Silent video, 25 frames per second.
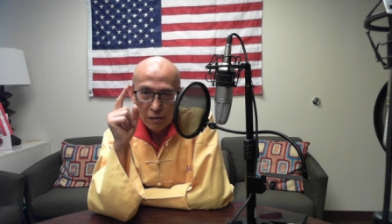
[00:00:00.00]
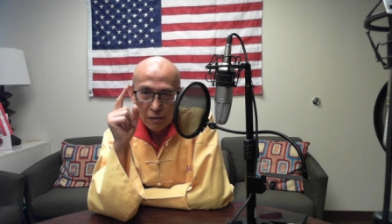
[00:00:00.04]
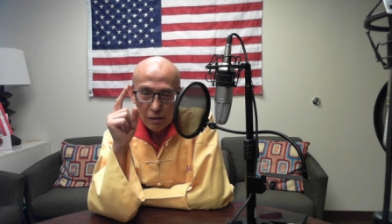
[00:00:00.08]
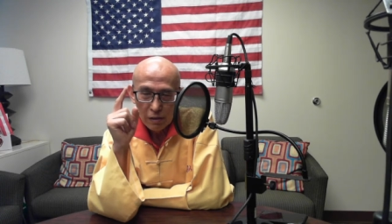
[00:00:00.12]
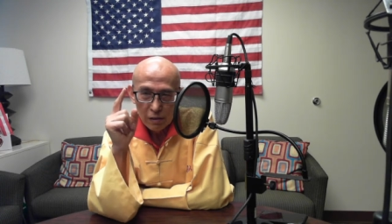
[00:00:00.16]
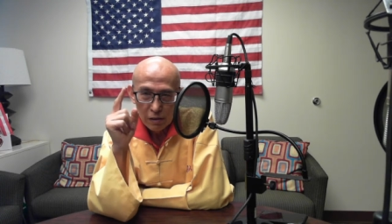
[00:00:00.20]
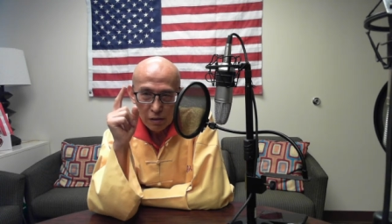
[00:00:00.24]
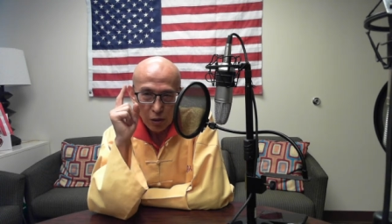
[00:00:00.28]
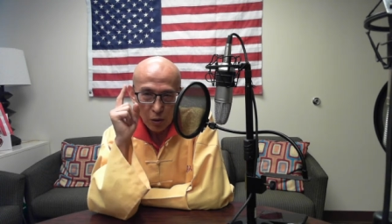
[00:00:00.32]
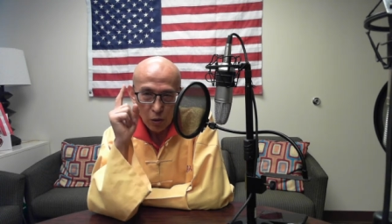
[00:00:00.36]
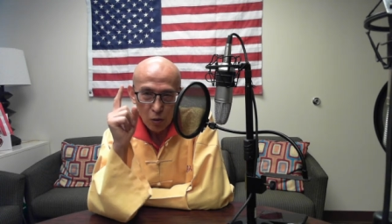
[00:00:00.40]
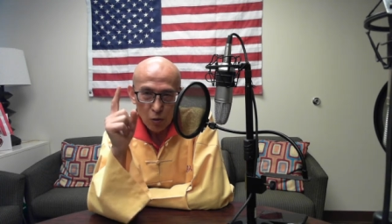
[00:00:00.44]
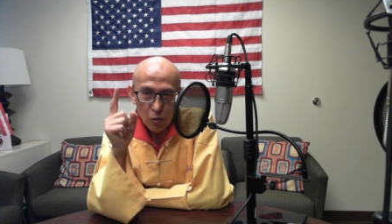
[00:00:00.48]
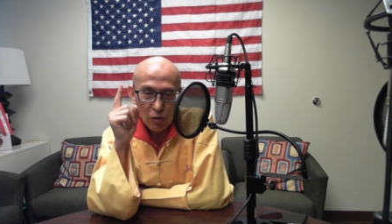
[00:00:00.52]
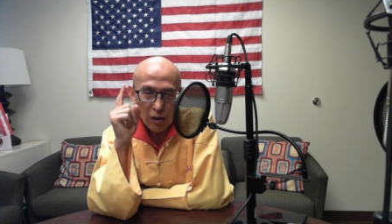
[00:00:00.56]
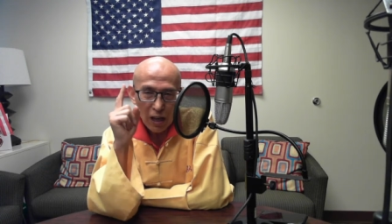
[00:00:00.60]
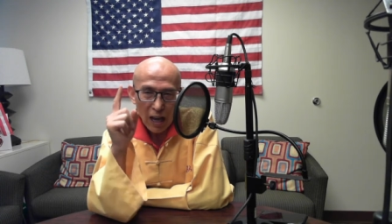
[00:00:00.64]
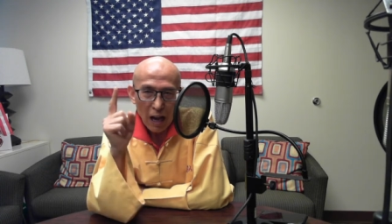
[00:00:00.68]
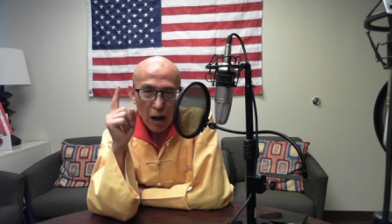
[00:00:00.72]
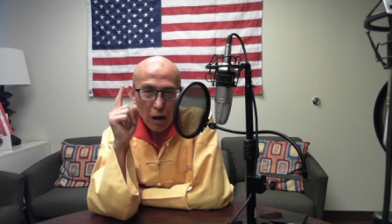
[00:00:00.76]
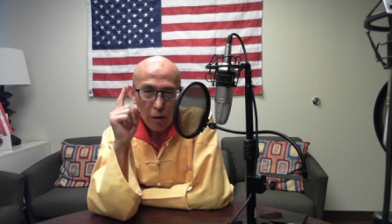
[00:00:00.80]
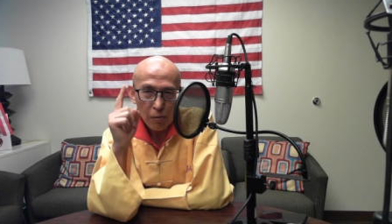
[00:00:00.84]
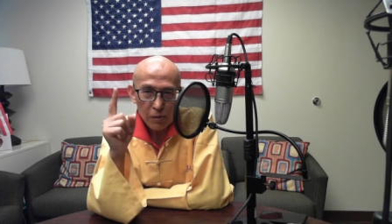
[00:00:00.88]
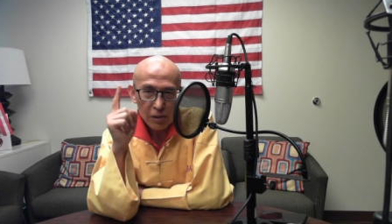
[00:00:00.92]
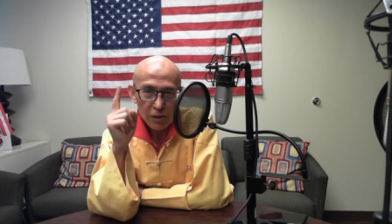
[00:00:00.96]
the only
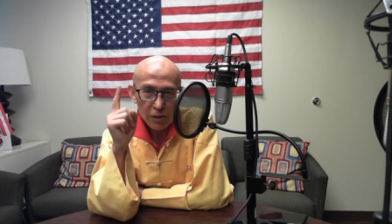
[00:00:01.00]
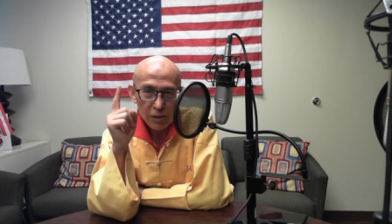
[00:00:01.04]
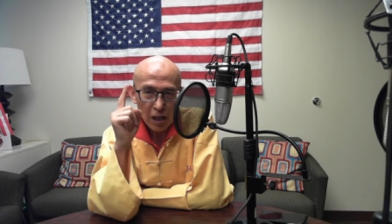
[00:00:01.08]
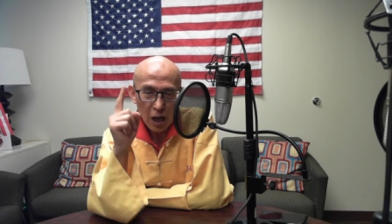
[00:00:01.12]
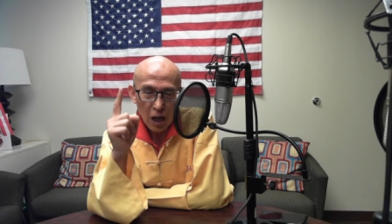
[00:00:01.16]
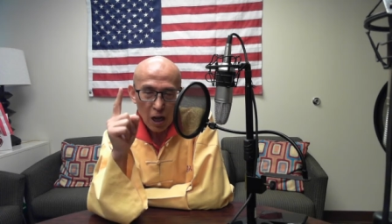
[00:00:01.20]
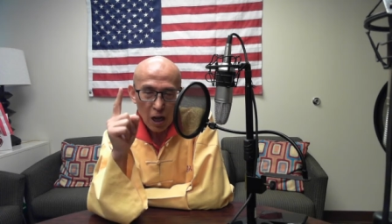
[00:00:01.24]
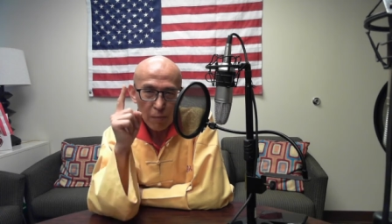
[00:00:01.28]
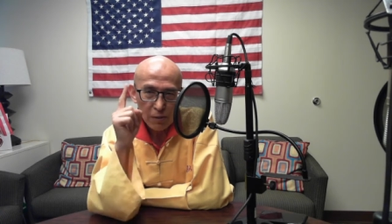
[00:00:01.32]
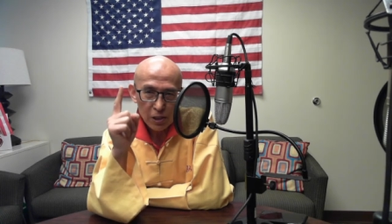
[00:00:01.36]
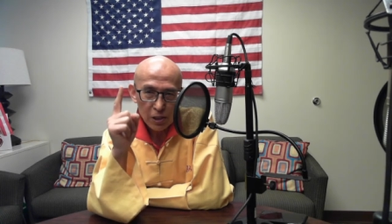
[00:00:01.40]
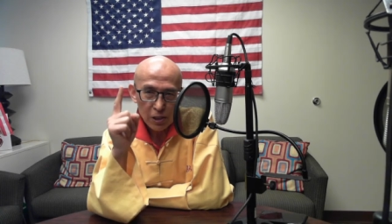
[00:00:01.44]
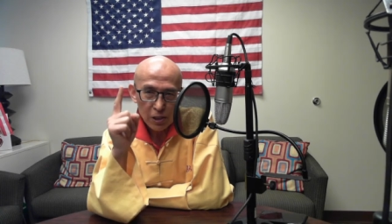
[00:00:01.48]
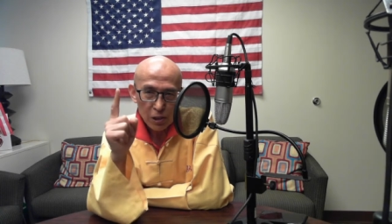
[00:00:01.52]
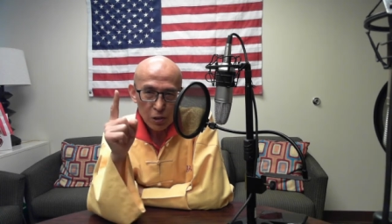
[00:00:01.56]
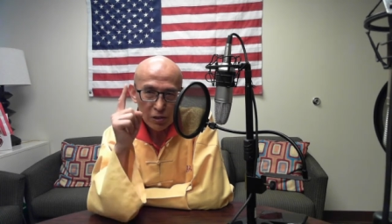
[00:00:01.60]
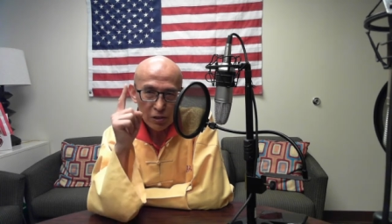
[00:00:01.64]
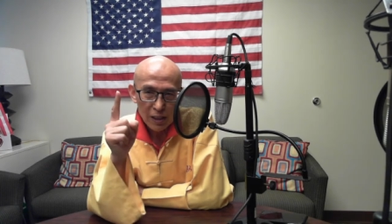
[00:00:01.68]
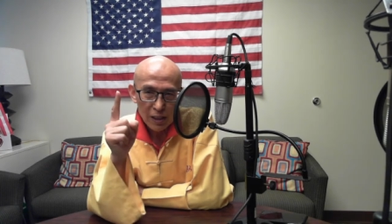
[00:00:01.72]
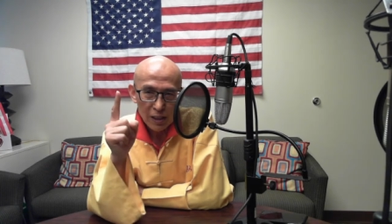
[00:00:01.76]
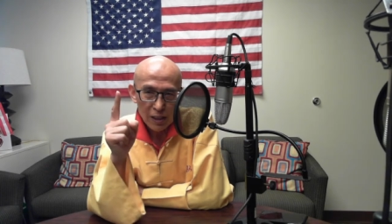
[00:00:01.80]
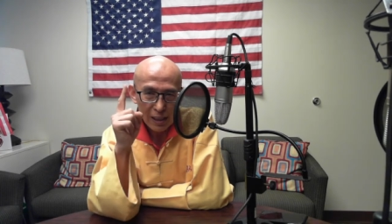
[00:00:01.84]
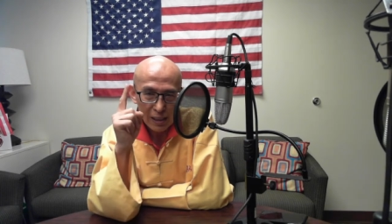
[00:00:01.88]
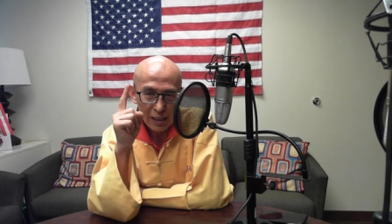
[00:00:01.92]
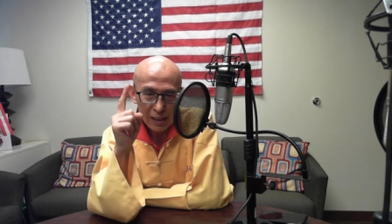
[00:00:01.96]

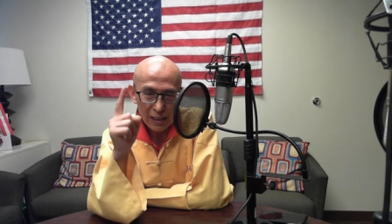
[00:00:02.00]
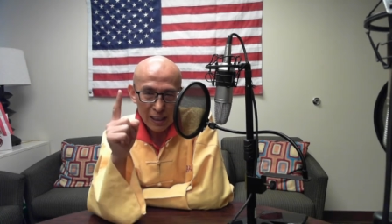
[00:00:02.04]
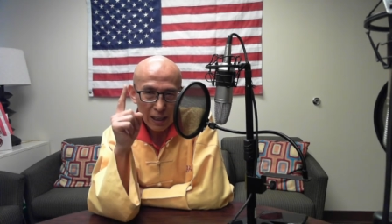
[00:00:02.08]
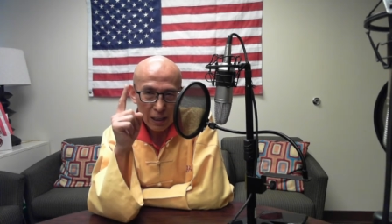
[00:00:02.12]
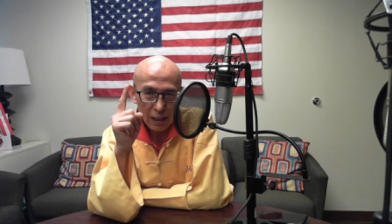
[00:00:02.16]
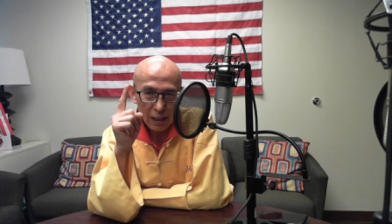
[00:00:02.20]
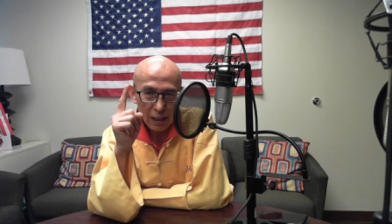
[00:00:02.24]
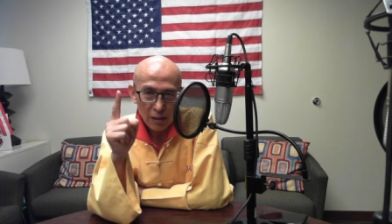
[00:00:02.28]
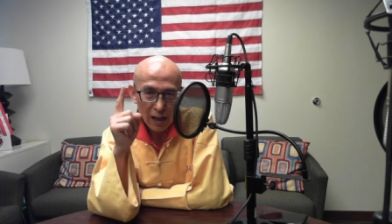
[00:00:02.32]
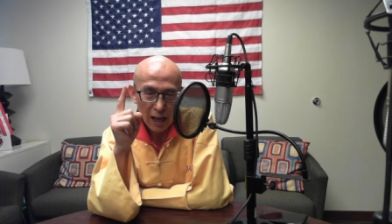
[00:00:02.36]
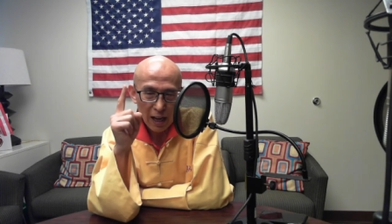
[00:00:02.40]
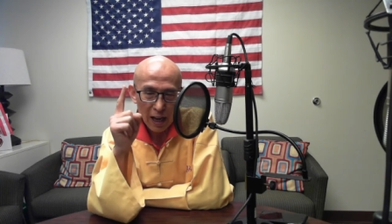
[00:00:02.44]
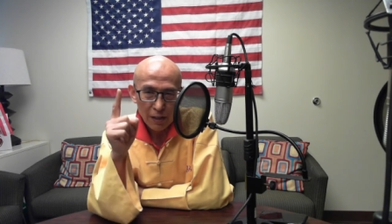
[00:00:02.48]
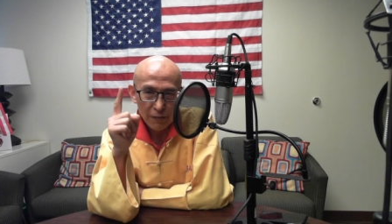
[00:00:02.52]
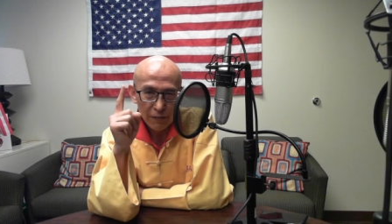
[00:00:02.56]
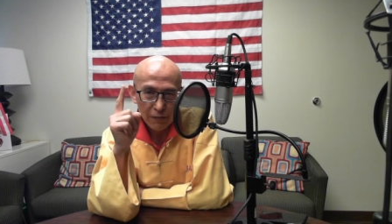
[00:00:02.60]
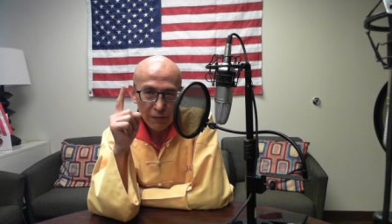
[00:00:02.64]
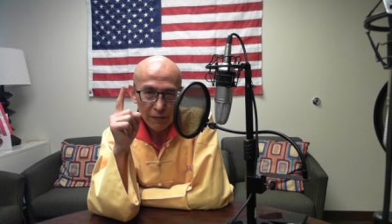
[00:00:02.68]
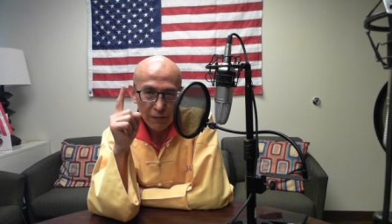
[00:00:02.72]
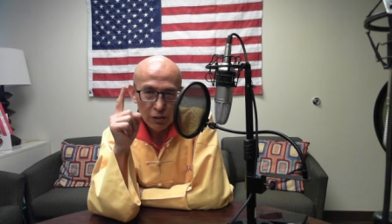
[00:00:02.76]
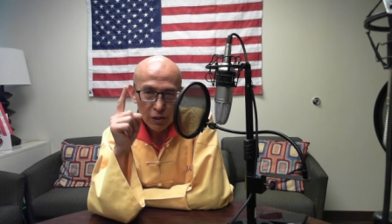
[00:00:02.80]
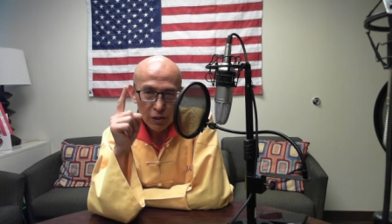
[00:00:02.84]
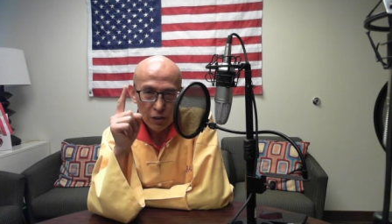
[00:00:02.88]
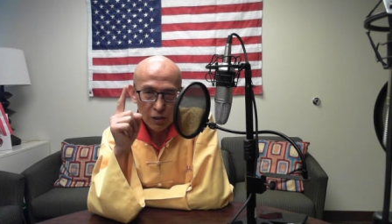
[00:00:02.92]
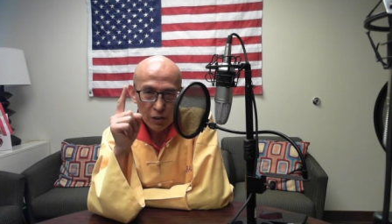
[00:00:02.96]
absoluteness I got out of
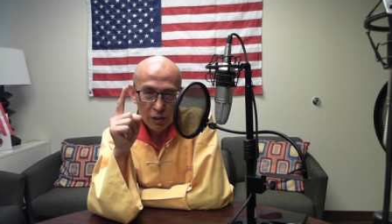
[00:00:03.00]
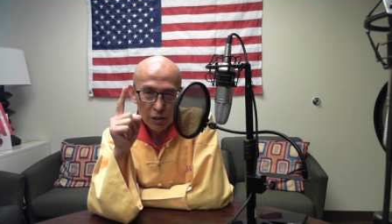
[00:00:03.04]
it